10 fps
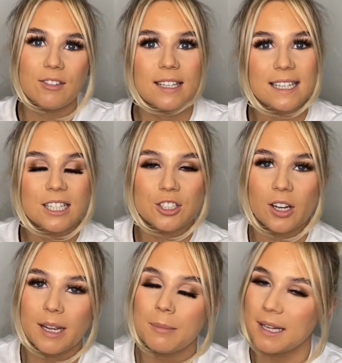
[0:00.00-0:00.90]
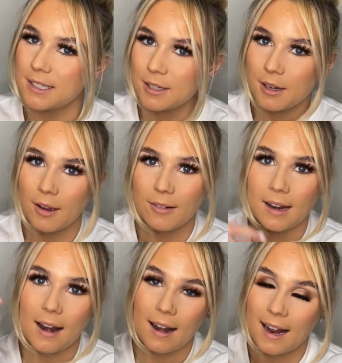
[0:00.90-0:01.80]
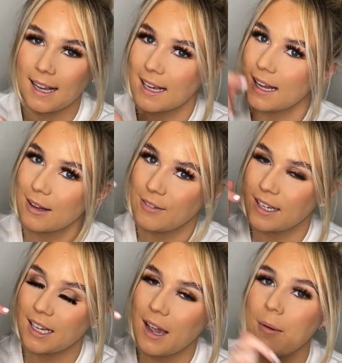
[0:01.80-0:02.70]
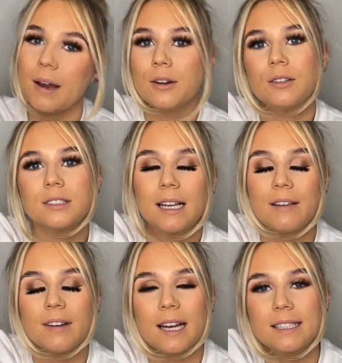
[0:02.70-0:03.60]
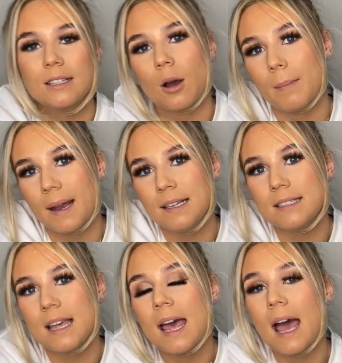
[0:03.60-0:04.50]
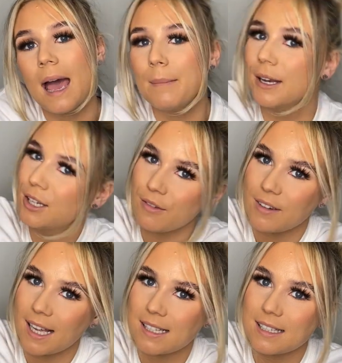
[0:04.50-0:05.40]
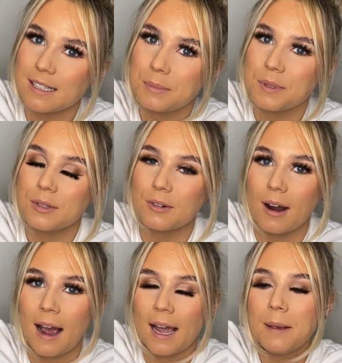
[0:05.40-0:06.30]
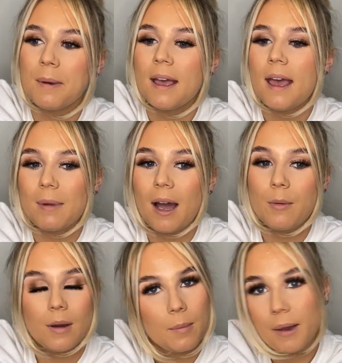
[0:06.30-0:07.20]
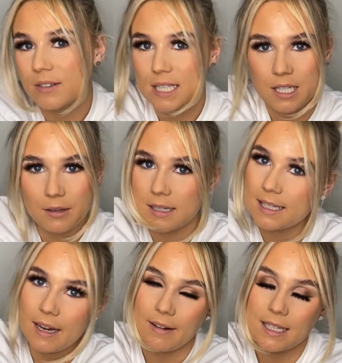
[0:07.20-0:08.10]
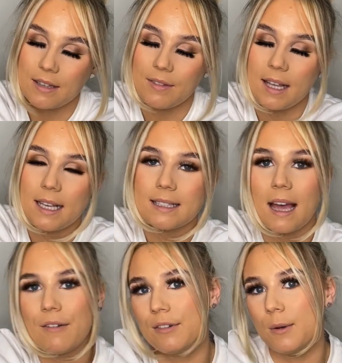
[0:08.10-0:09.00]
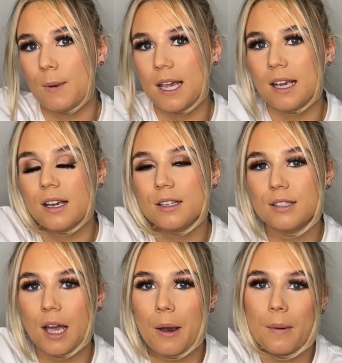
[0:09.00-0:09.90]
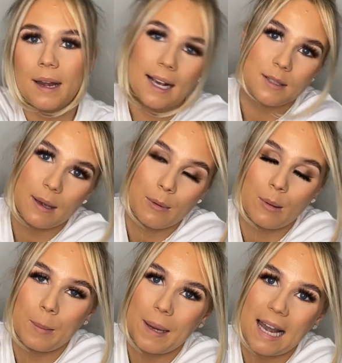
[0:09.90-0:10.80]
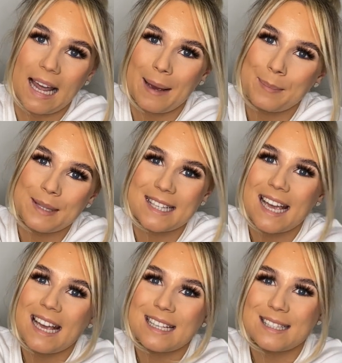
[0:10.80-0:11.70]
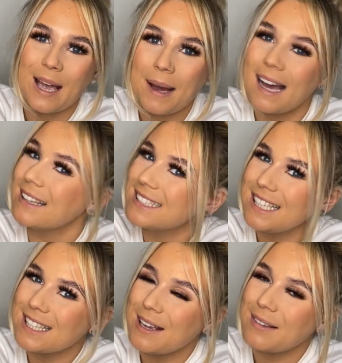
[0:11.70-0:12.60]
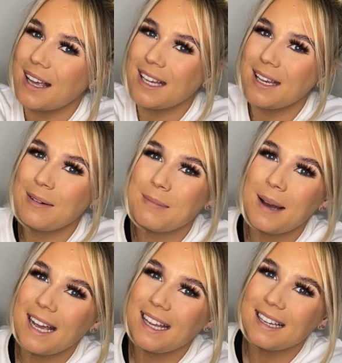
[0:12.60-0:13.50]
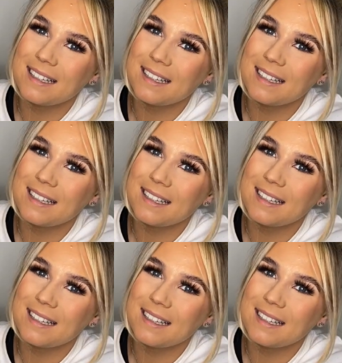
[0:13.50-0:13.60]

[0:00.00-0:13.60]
you did enjoy it, please do go and like the video and also leave a nice comment, and don't forget to subscribe. I will be obviously doing a series of these every week, so next week will be lips. So I'll see you soon. Thank you. Bye.